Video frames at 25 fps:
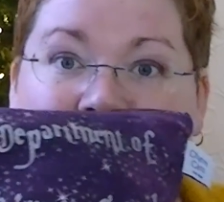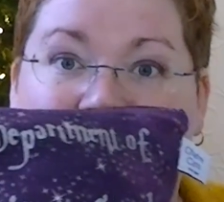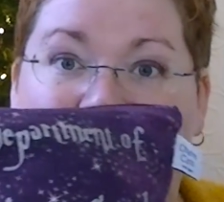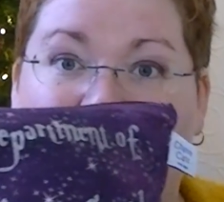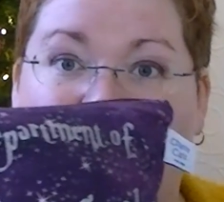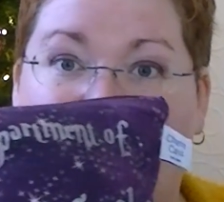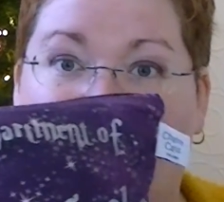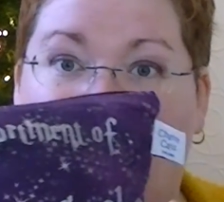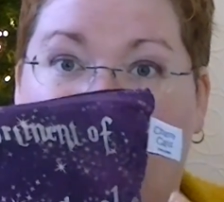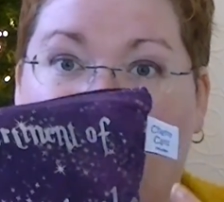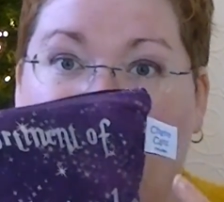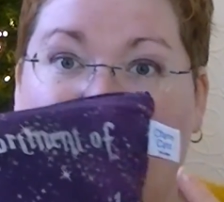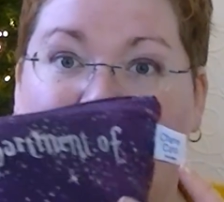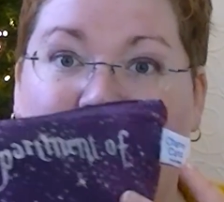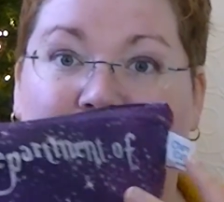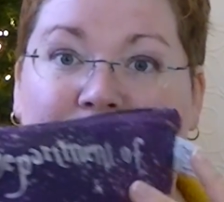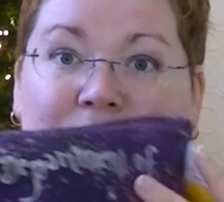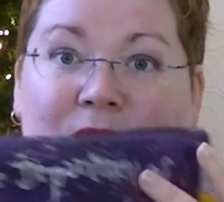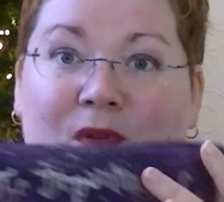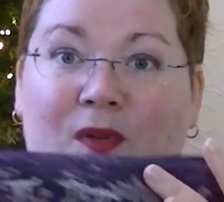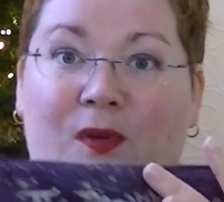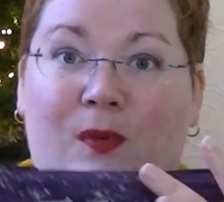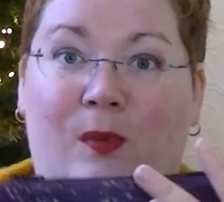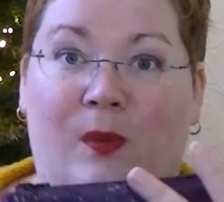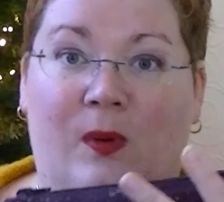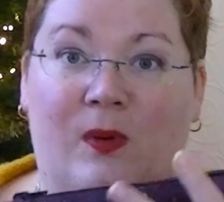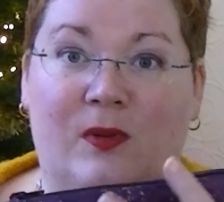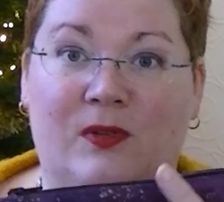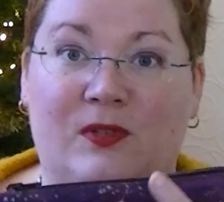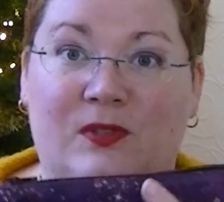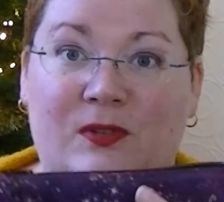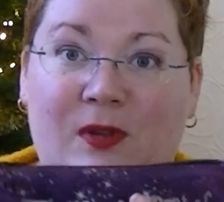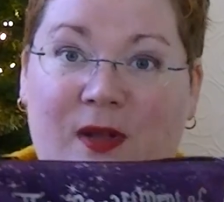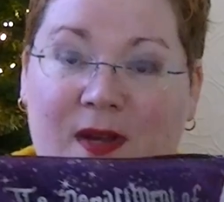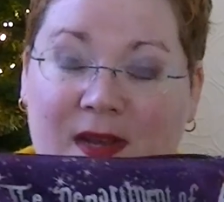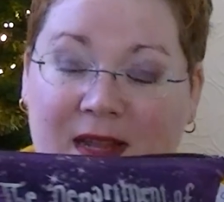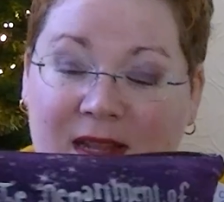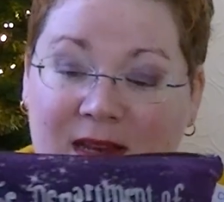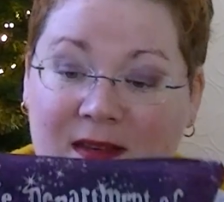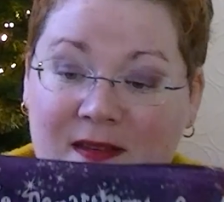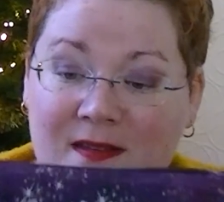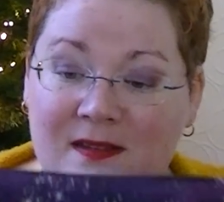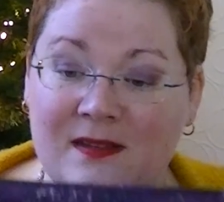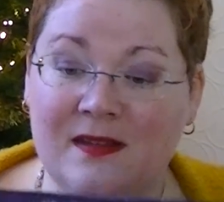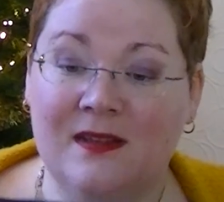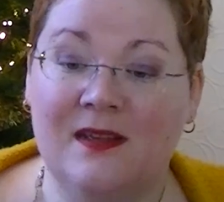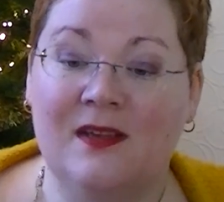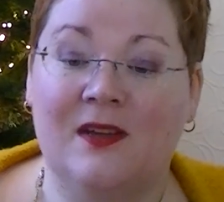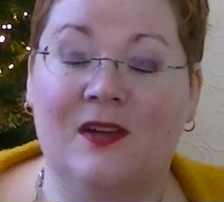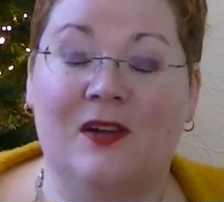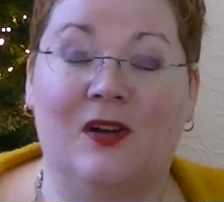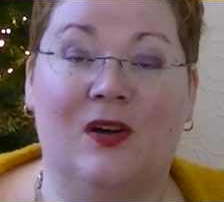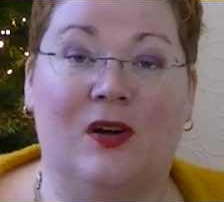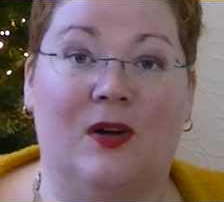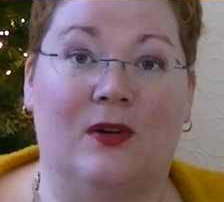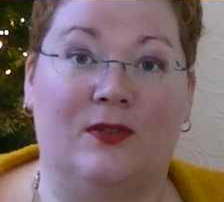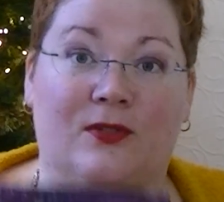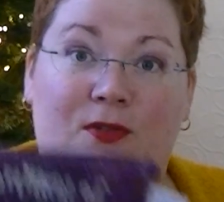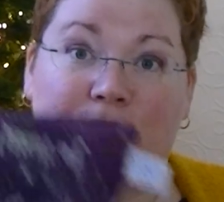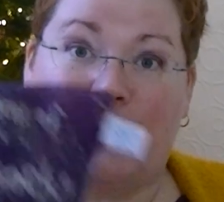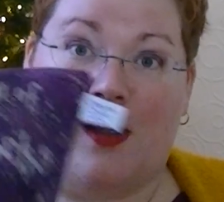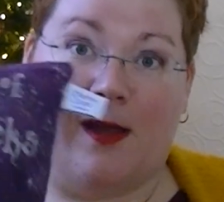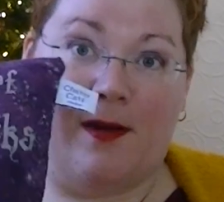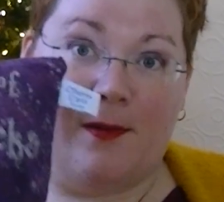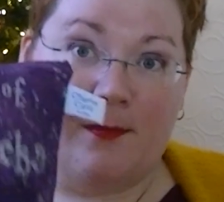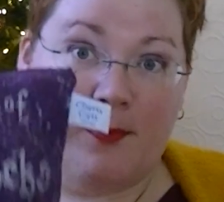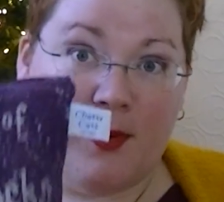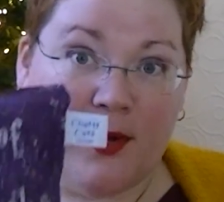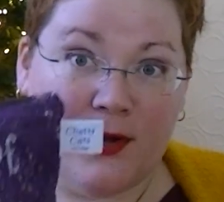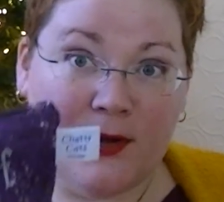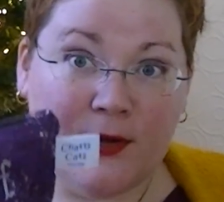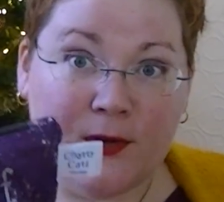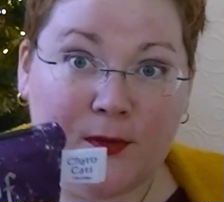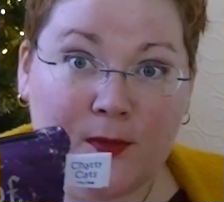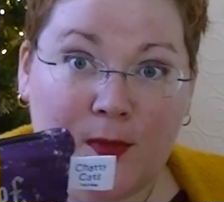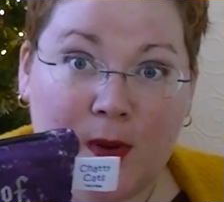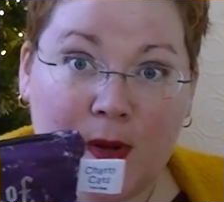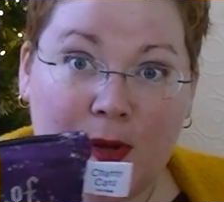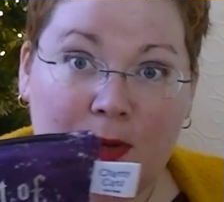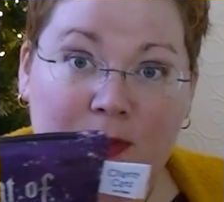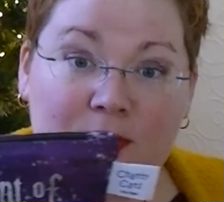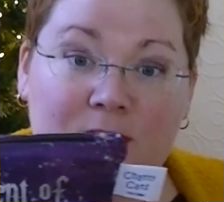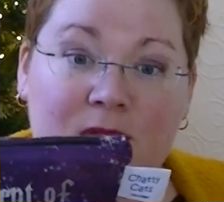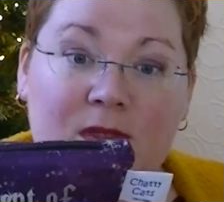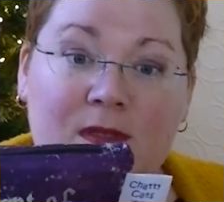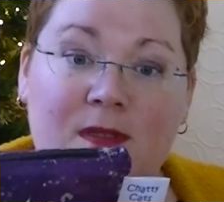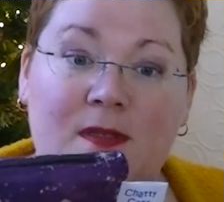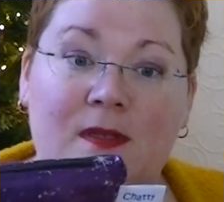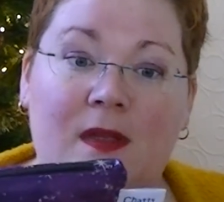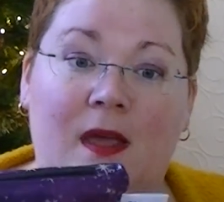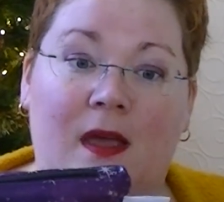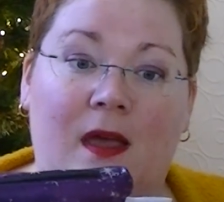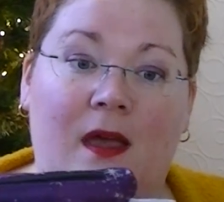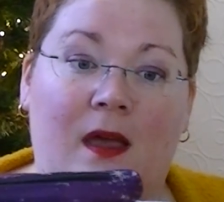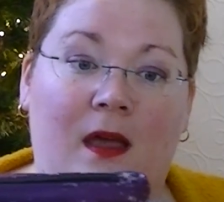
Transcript: cute quotes on it. Also Harry Potter quotes.